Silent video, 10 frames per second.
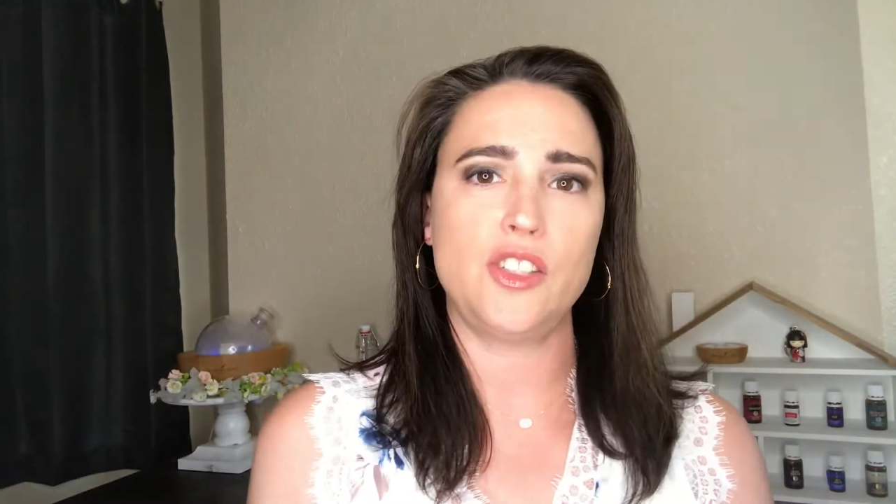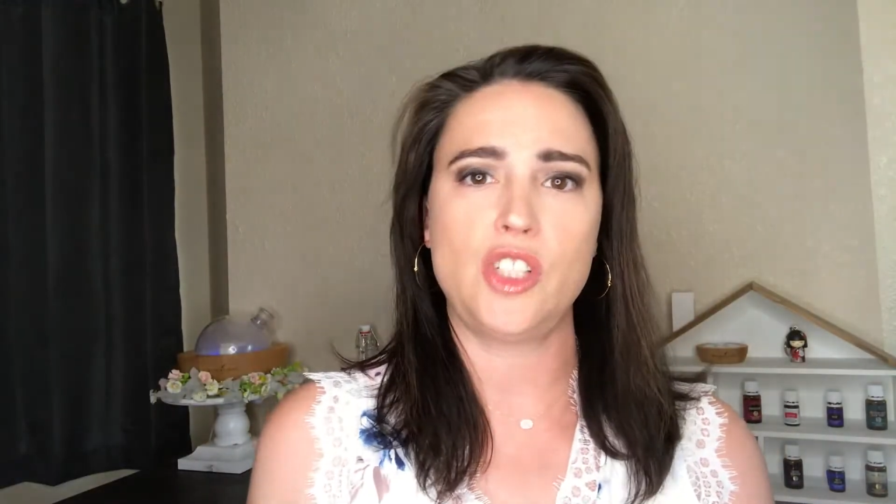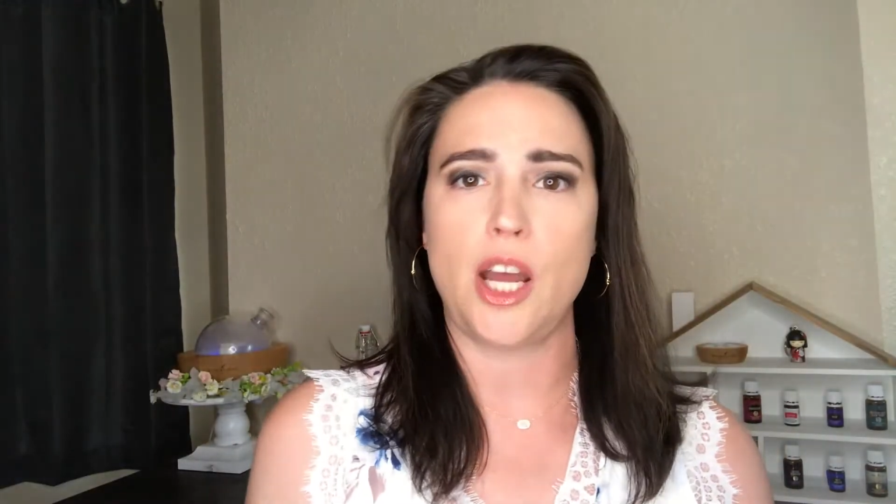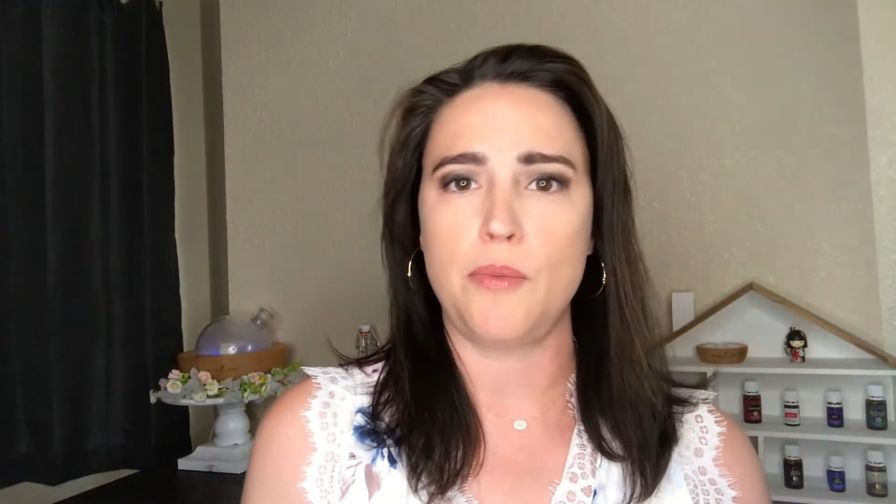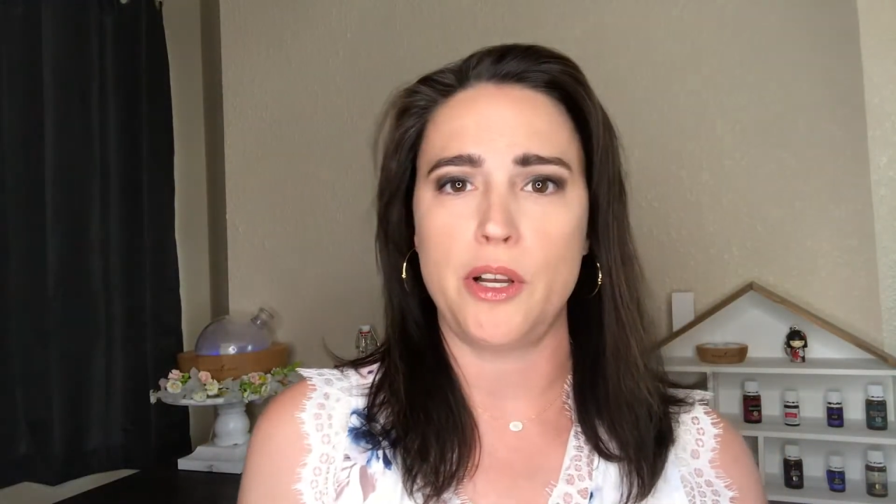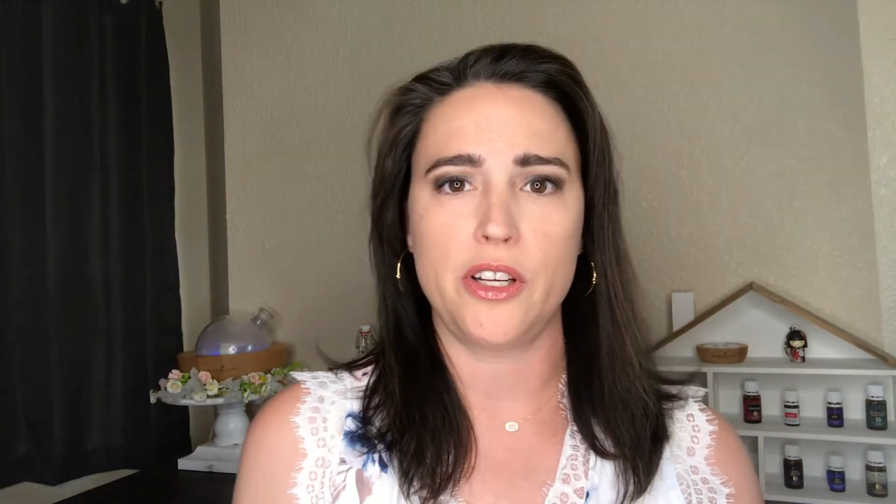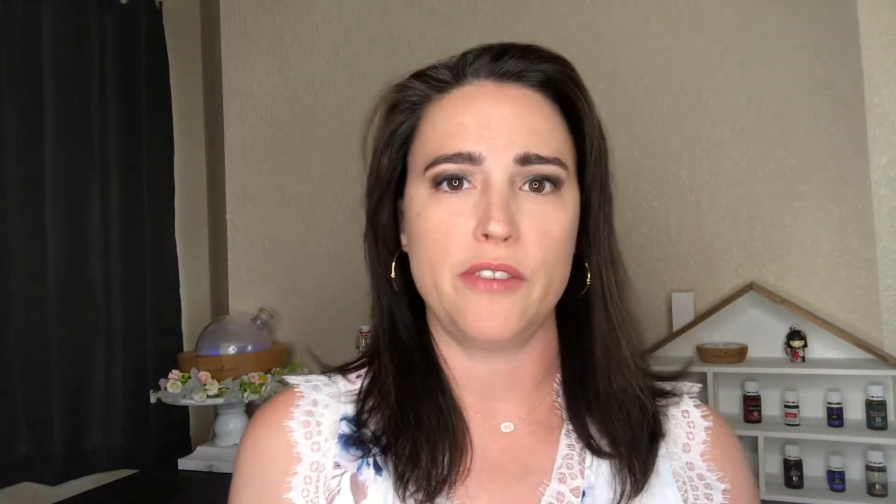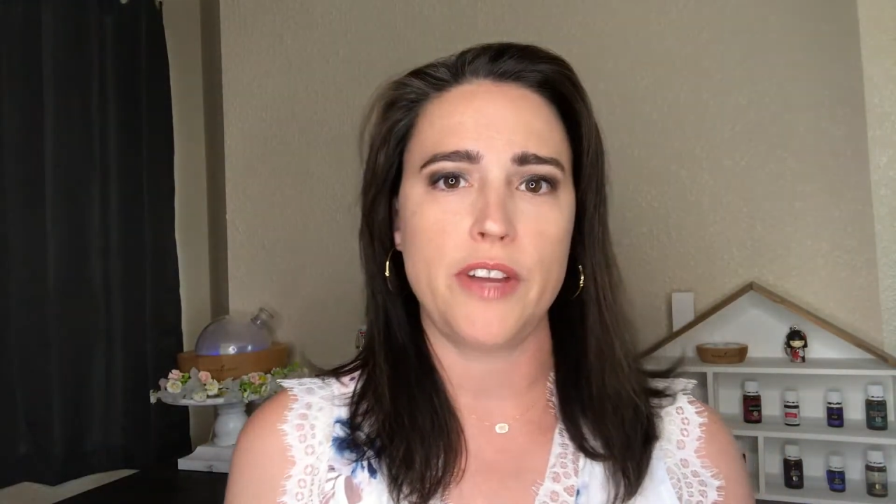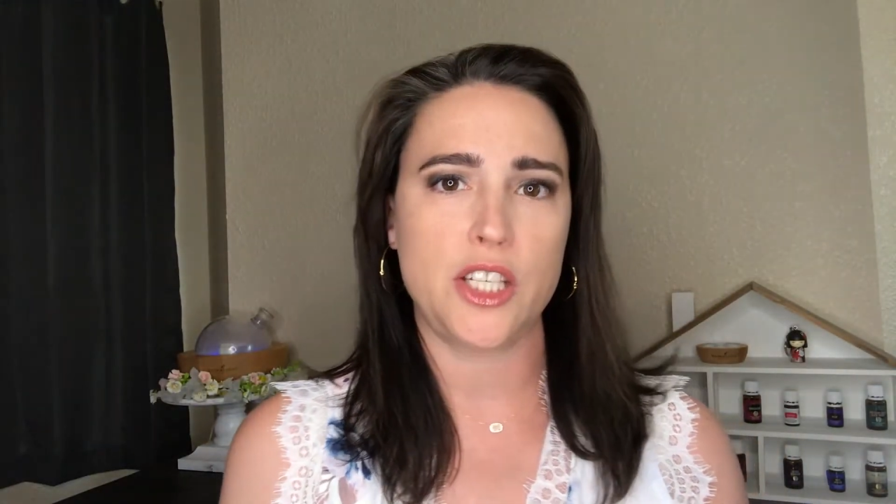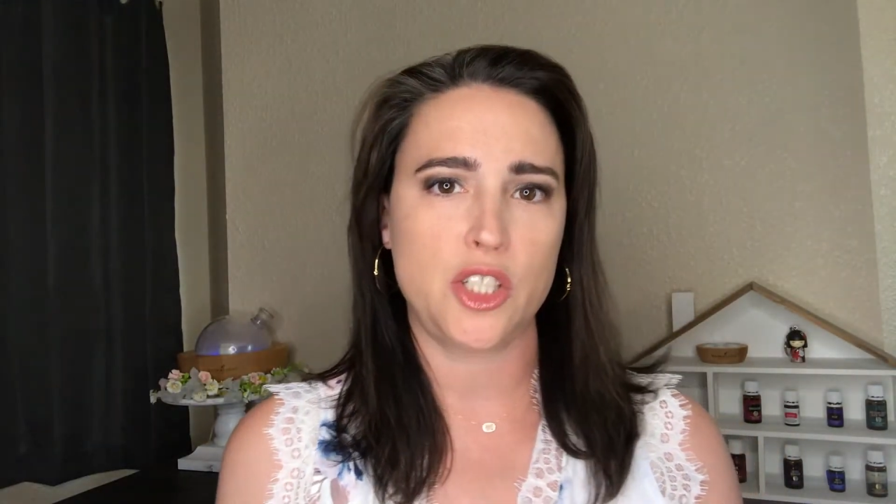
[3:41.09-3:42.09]
chop all your
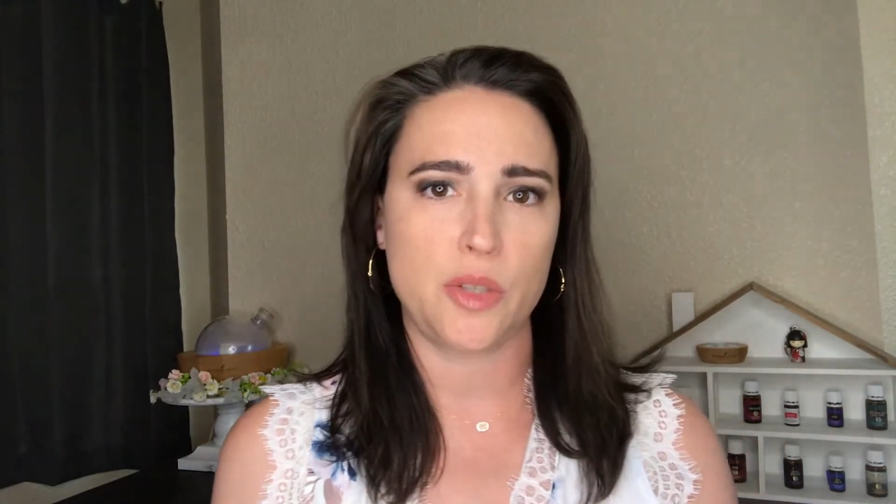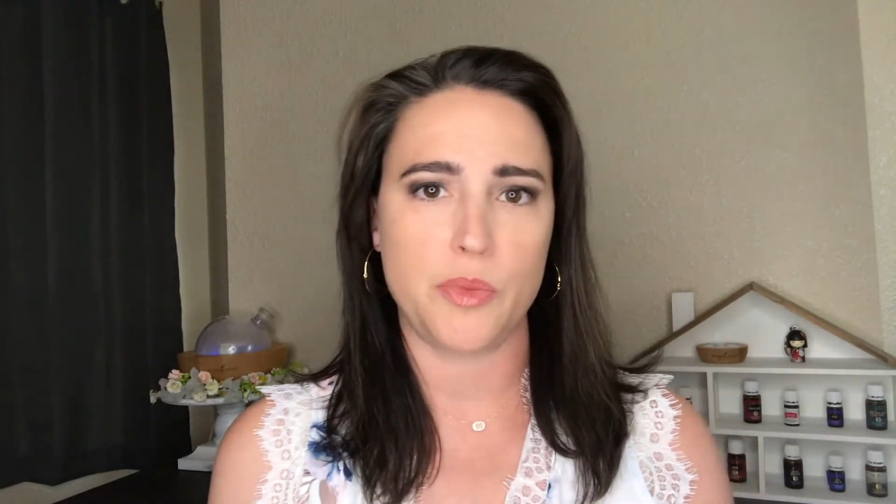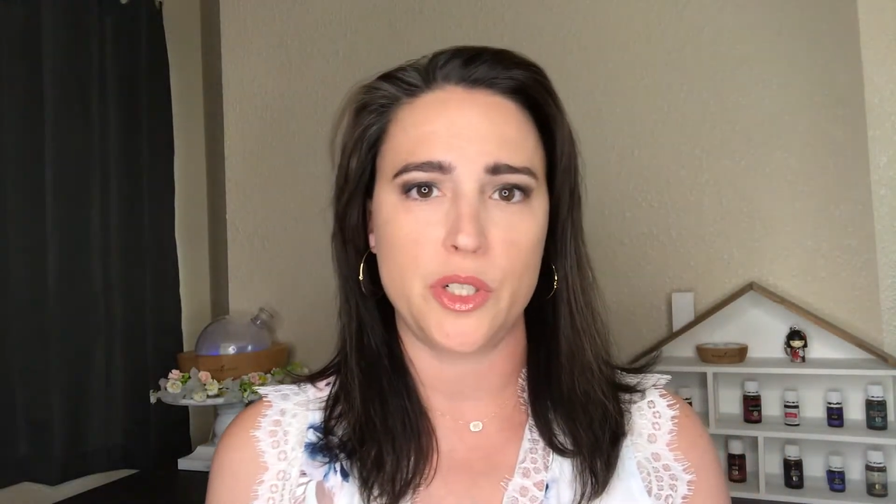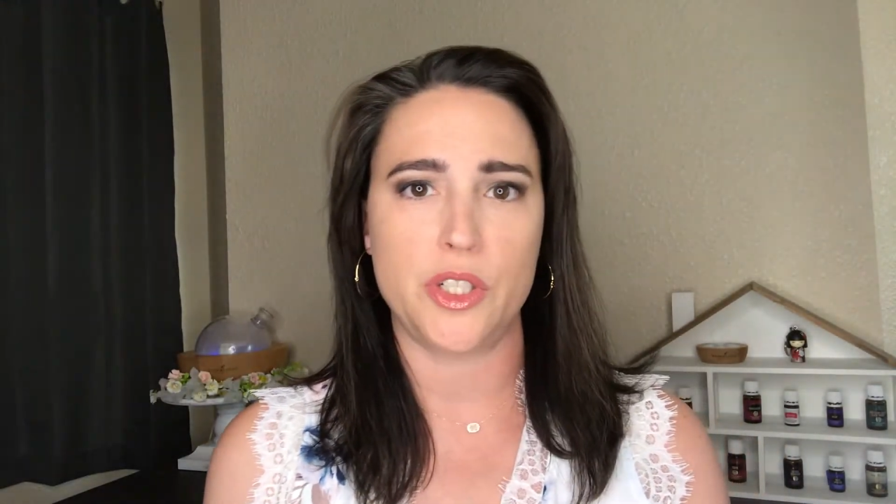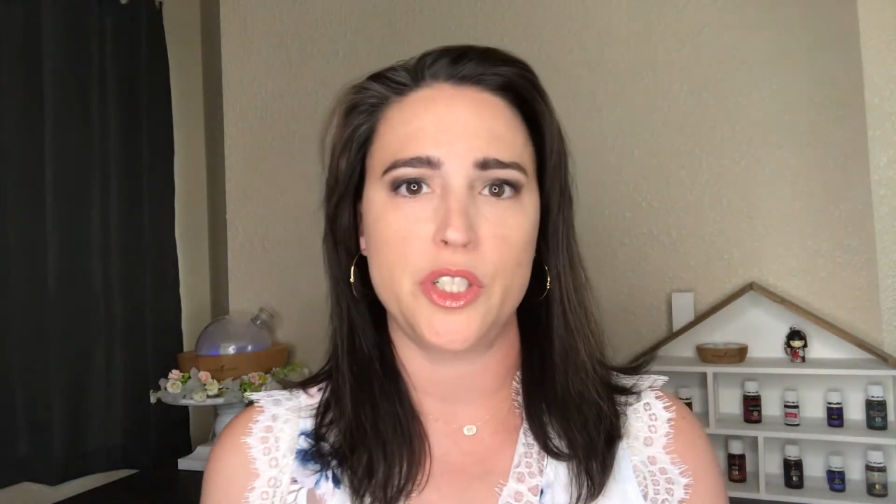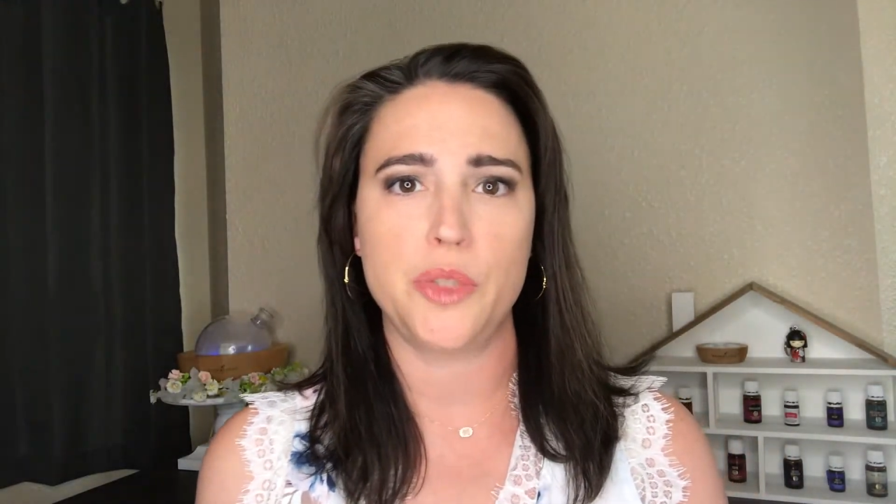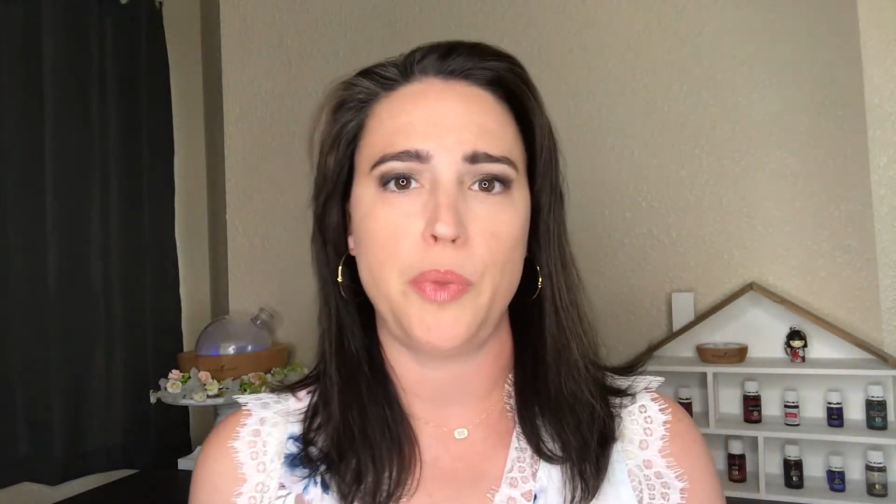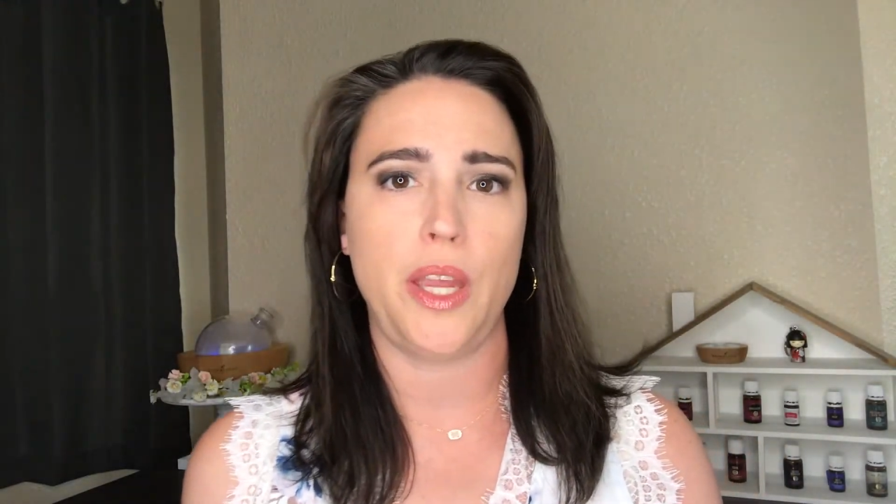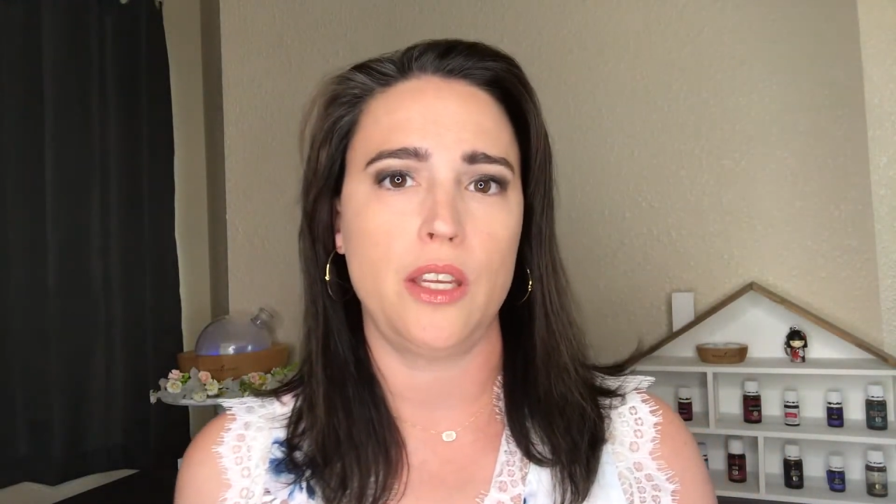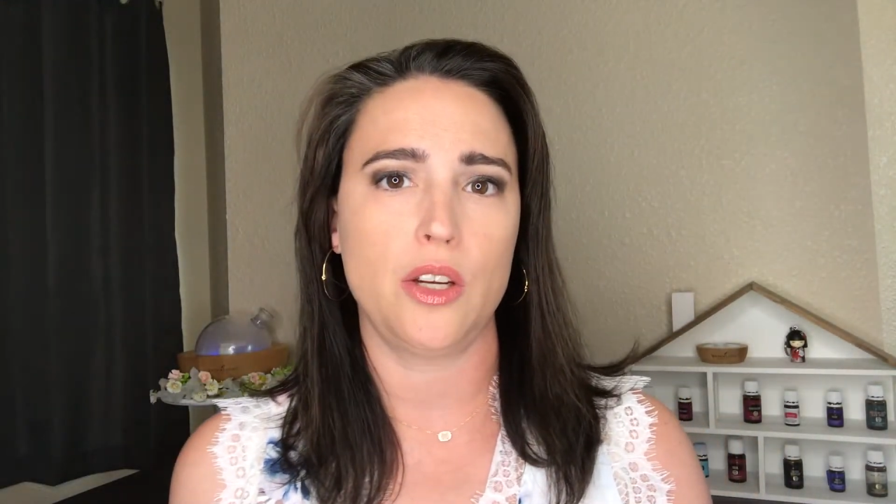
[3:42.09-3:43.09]
vegetables, bake